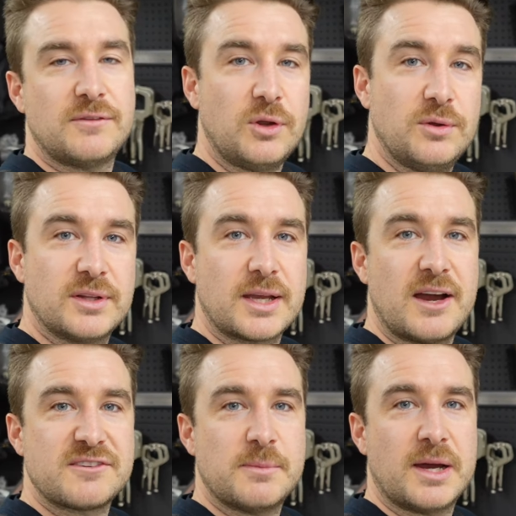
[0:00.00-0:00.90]
If you're using
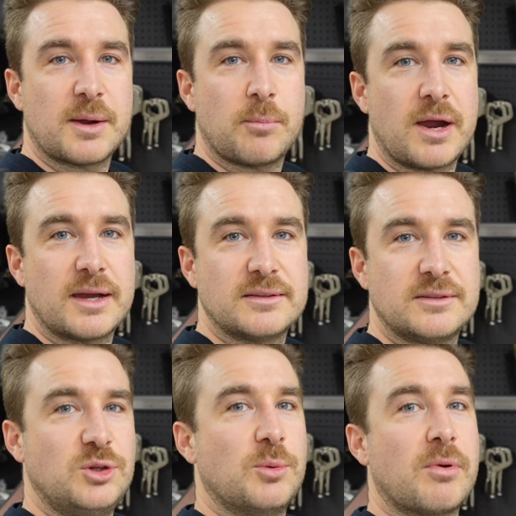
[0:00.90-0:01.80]
aftermarket
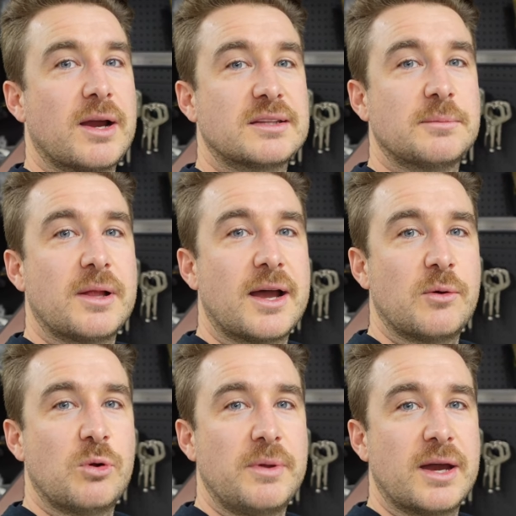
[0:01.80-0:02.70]
brakes, your brake supplier
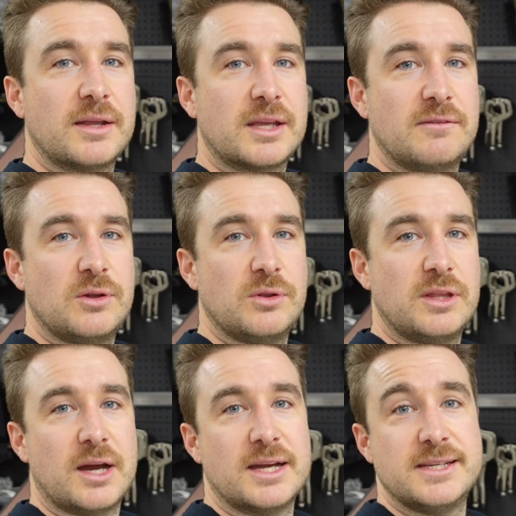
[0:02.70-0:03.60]
will be able to give you
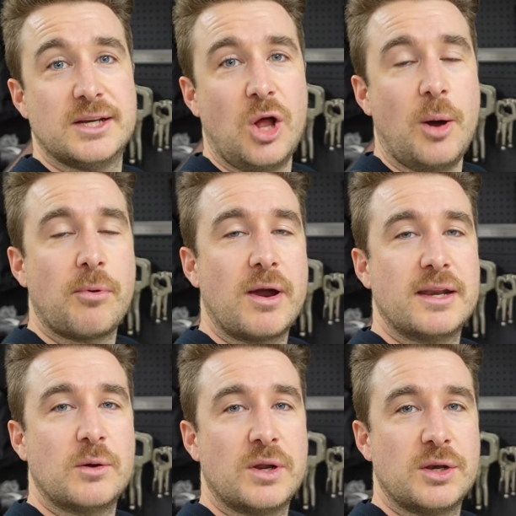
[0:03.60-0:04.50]
the ideal
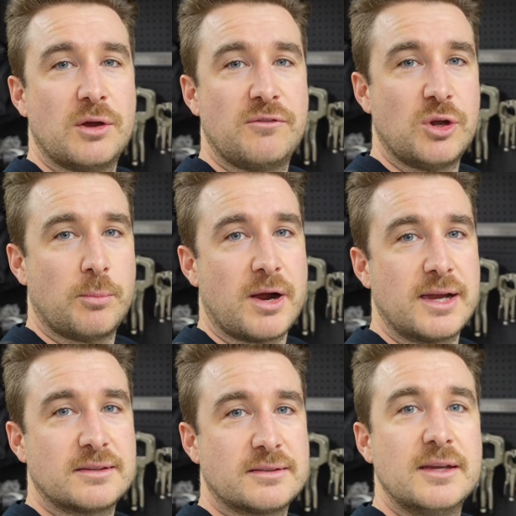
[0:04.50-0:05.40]
operating window for your
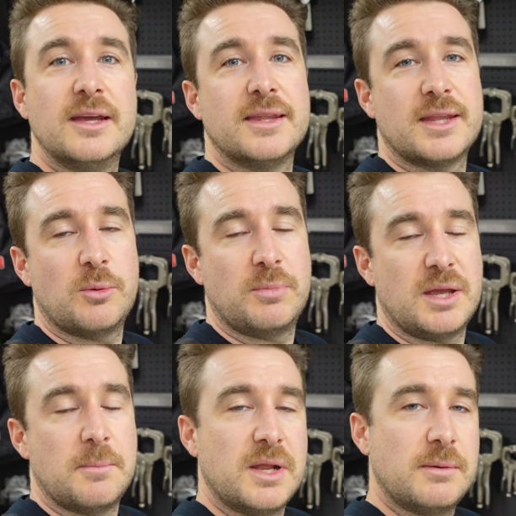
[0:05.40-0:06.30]
brakes. That will be
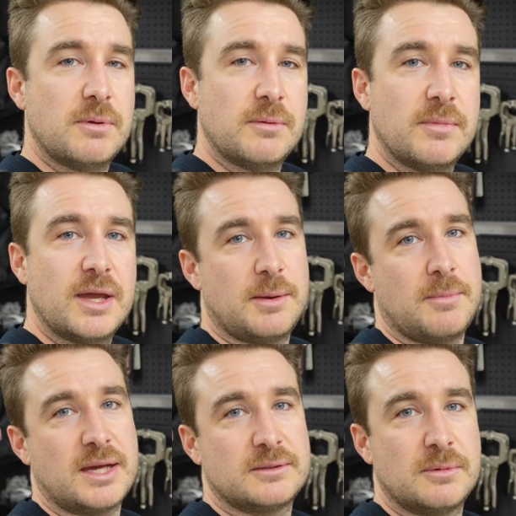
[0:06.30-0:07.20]
a minimum and a
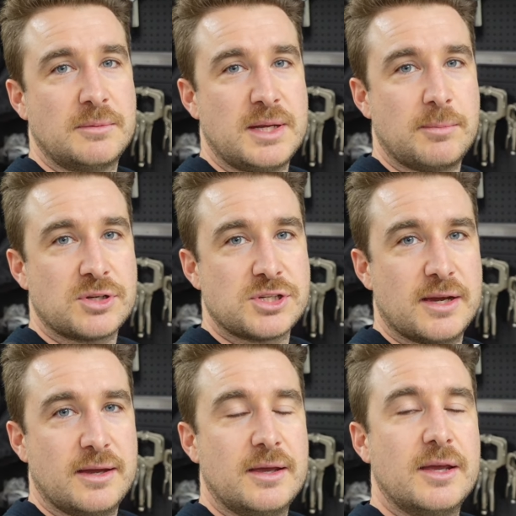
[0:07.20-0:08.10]
maximum
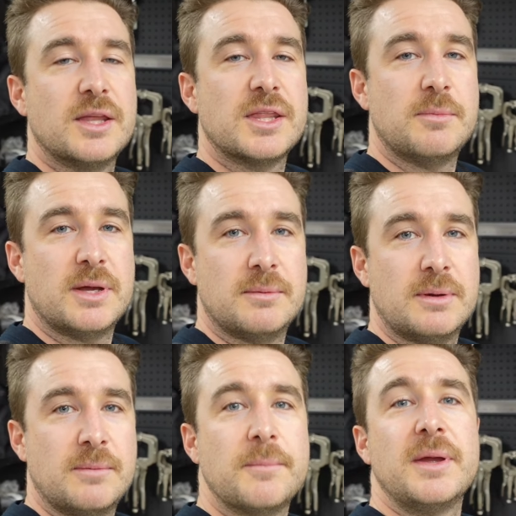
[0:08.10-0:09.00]
temperature, the
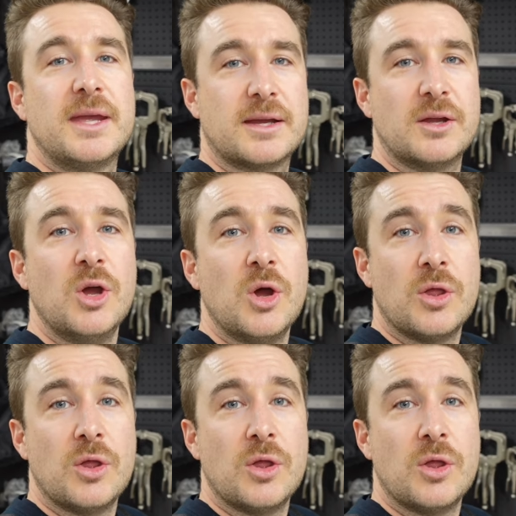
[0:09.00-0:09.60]
minimum being